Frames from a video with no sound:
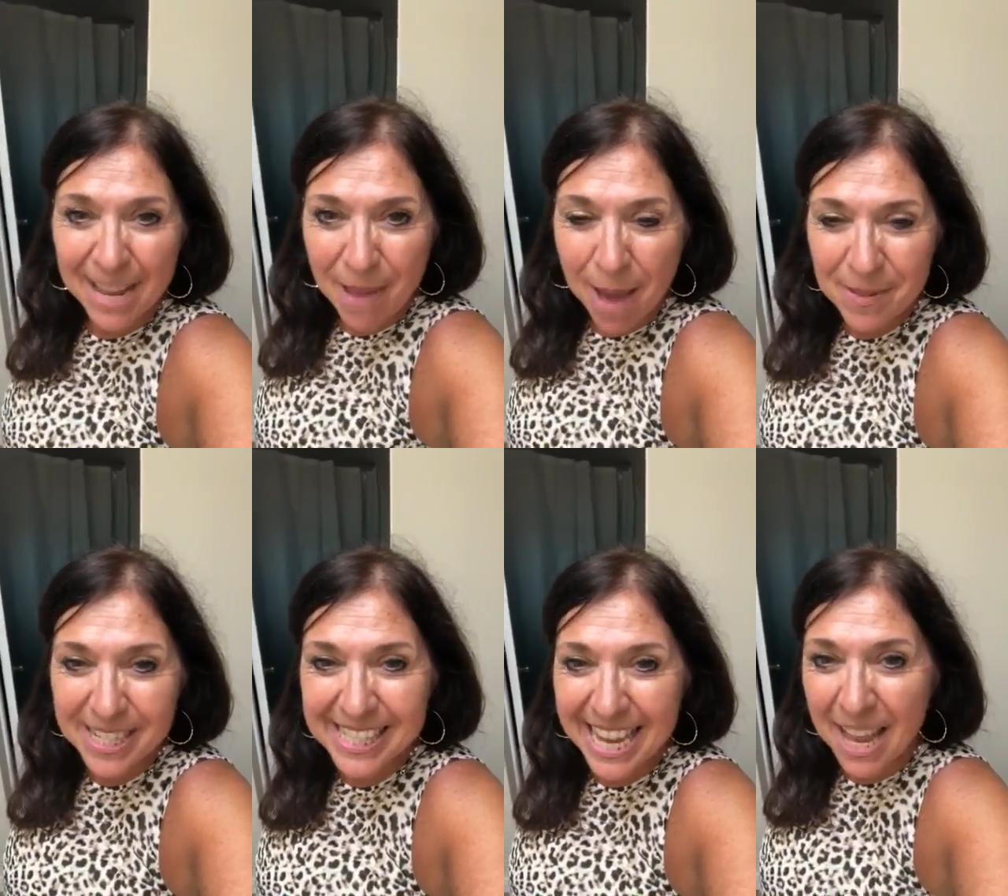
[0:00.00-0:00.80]
I'm happy
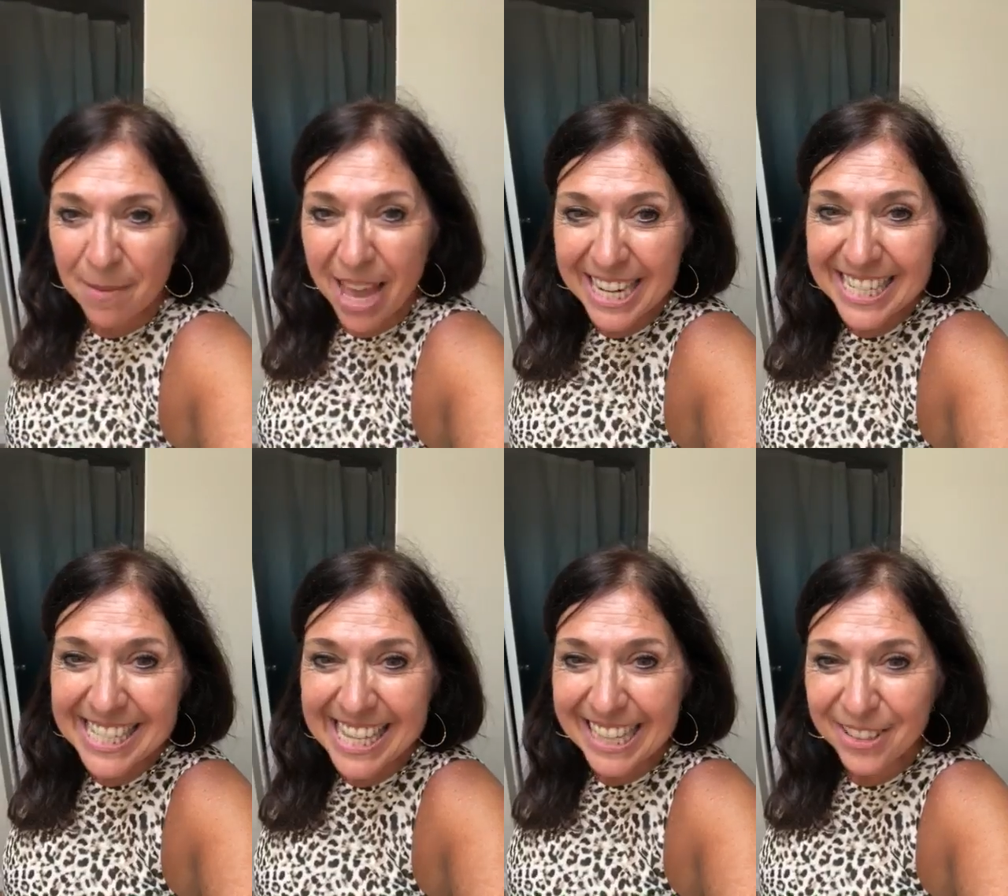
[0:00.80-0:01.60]
to say I'm heading to
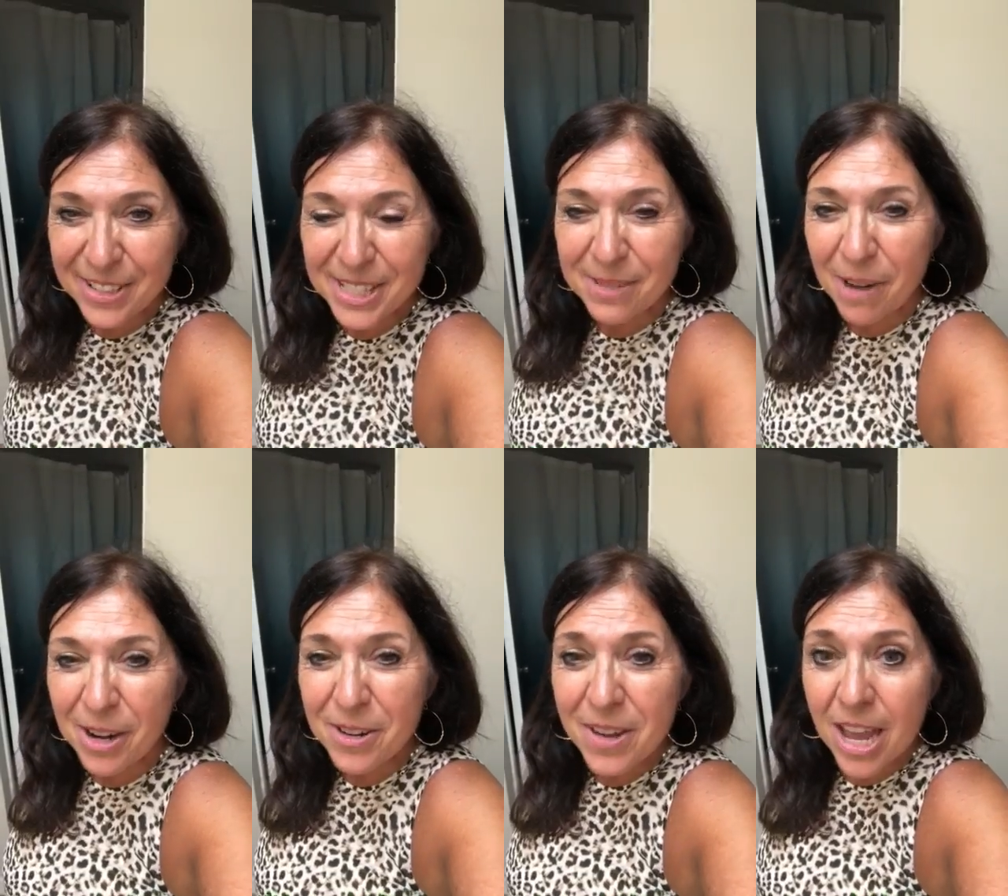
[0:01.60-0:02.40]
St. Louis
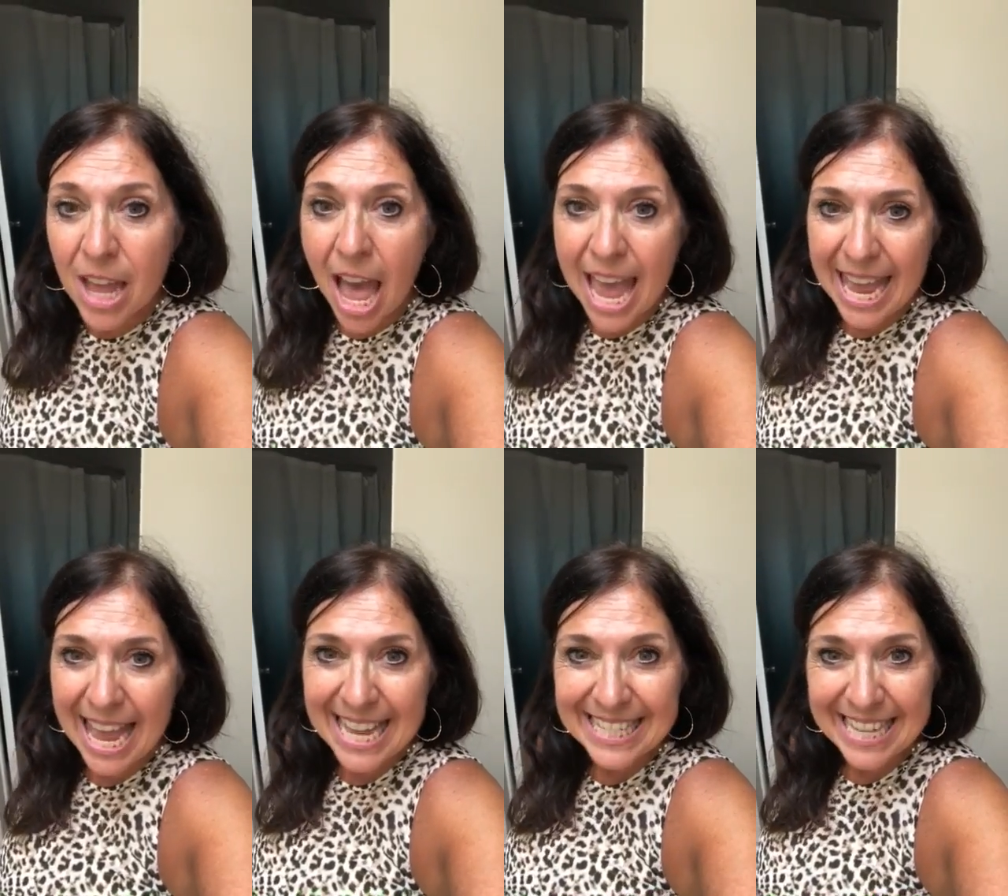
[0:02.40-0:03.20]
tomorrow,
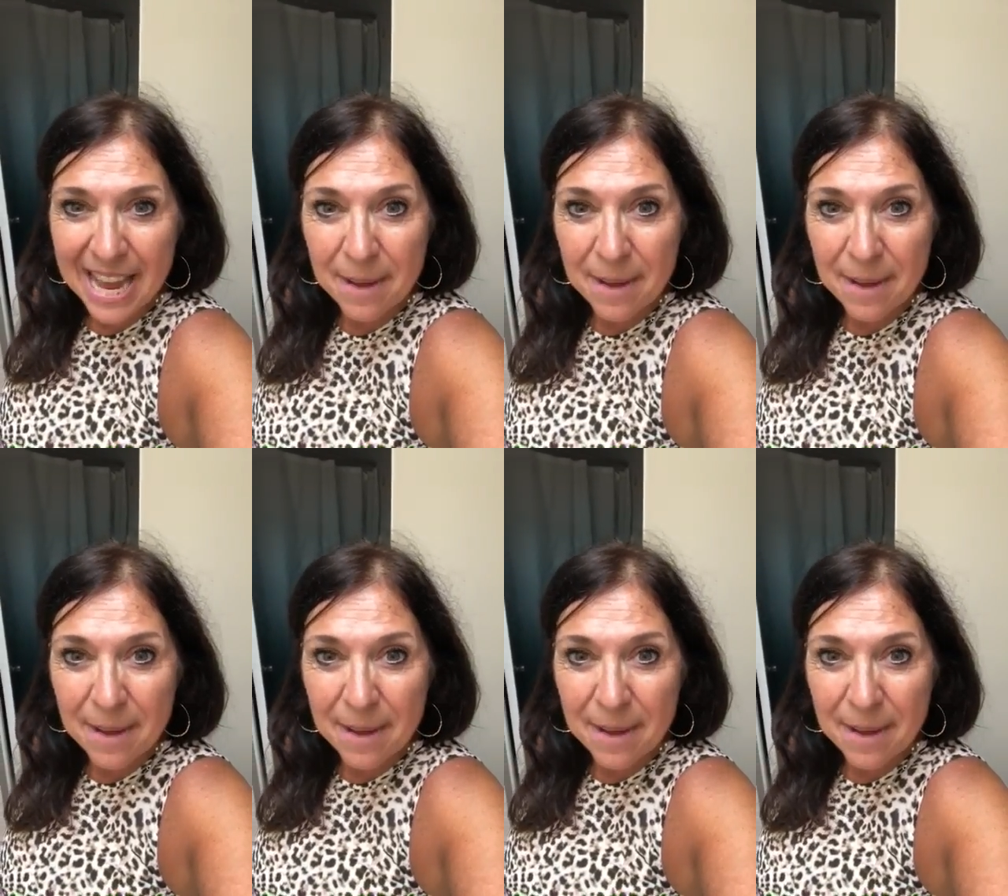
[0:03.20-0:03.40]
and